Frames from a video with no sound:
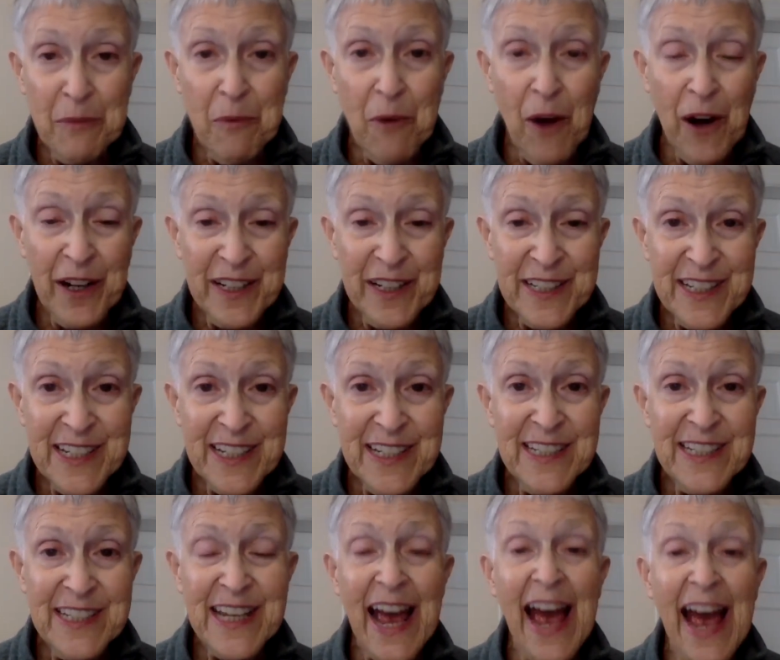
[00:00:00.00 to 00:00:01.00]

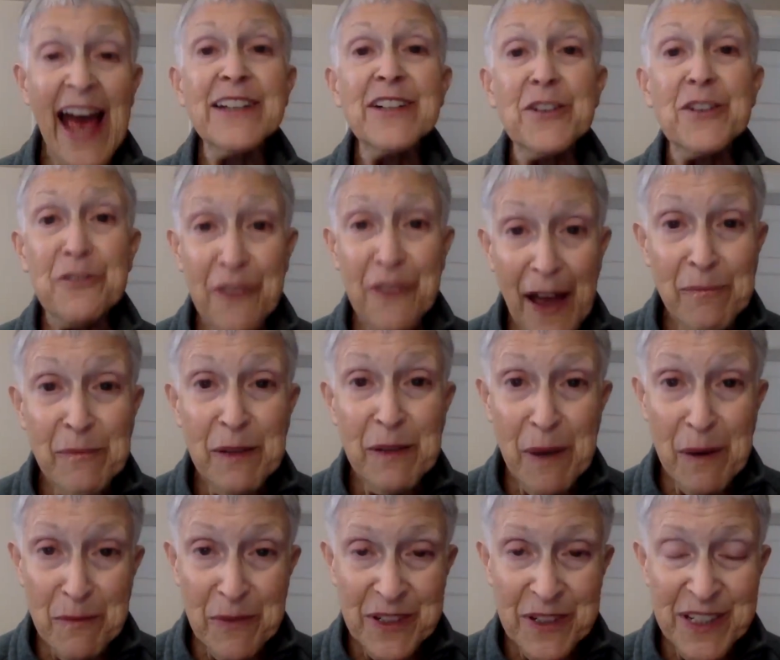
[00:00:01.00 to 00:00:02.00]
Parkinson's and your family
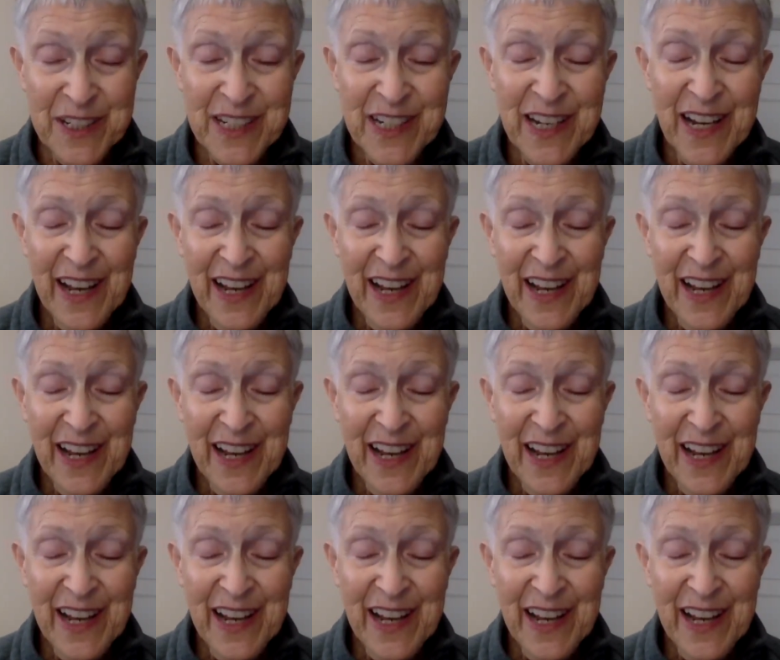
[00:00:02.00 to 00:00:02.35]
members.